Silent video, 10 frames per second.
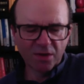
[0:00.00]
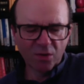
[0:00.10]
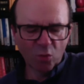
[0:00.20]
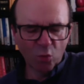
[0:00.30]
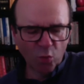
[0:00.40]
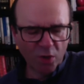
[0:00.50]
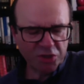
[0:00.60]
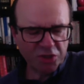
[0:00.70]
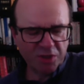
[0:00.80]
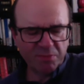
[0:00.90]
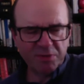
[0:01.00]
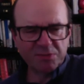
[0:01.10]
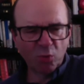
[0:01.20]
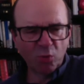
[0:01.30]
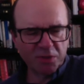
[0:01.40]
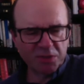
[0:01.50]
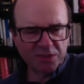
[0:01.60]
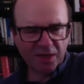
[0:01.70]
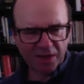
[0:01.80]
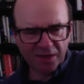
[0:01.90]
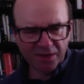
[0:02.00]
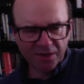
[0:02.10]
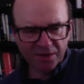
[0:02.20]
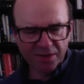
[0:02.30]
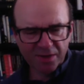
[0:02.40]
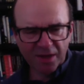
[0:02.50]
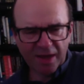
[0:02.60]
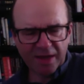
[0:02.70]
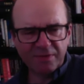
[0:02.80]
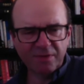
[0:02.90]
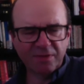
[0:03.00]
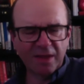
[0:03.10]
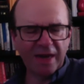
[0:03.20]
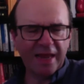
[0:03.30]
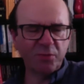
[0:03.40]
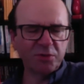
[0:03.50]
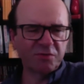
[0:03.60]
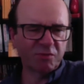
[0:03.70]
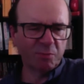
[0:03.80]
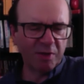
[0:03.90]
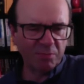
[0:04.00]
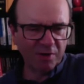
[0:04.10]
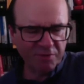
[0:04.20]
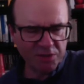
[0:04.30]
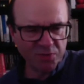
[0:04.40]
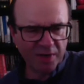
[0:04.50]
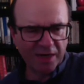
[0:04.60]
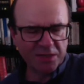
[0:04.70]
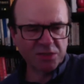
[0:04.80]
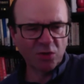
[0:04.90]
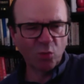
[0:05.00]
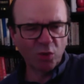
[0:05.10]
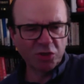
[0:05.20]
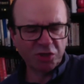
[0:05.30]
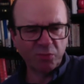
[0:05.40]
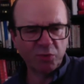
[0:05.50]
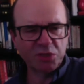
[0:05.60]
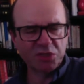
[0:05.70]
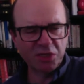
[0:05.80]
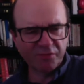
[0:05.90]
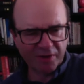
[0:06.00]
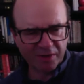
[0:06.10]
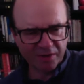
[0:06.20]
worship is more than singing, and the language of the people of Israel is that worship was serving.